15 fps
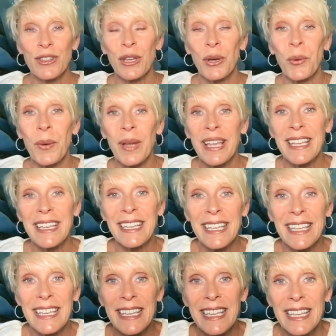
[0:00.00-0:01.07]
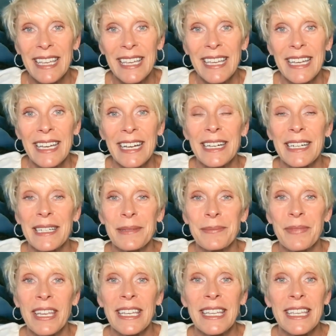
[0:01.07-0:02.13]
the Awakening
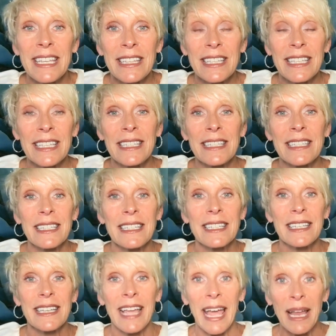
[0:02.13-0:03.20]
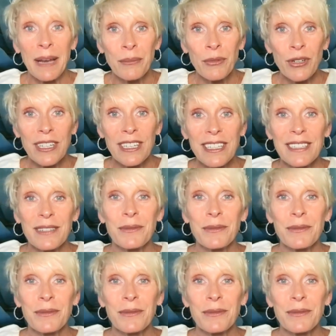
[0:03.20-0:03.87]
and Healing Handbook,